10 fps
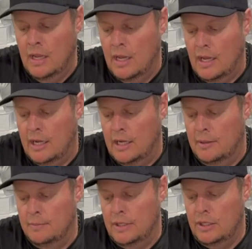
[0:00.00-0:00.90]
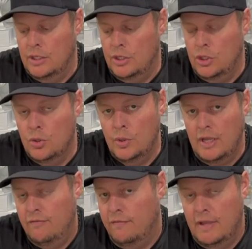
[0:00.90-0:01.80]
Um, you
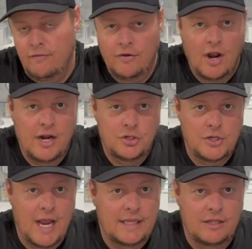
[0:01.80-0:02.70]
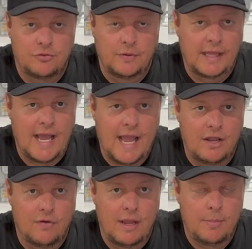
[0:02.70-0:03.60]
if if you're on a track that's really high
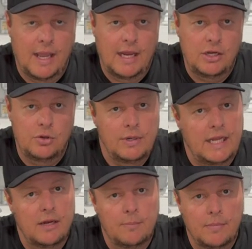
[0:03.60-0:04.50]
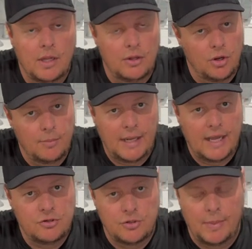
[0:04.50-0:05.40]
grip and you need a, a little bit
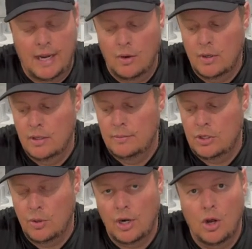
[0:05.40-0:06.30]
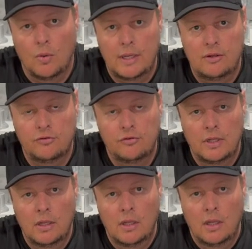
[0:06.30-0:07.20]
extra power, you can always
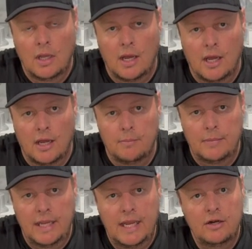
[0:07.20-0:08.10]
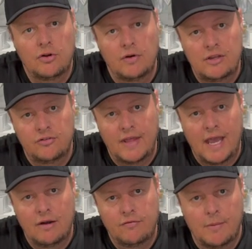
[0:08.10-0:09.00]
um, increase
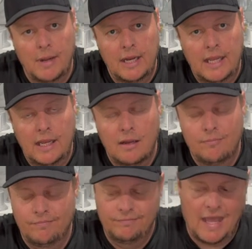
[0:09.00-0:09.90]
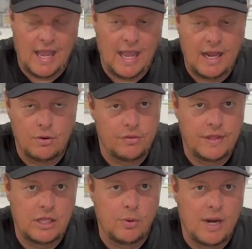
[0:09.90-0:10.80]
that for buggy. I don't
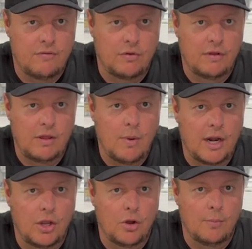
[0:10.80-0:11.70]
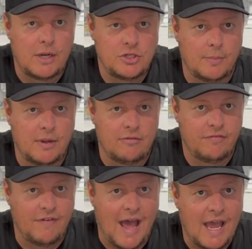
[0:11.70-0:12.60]
think you would ever really want to go much above
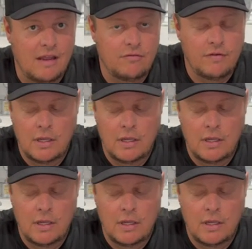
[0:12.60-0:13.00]
five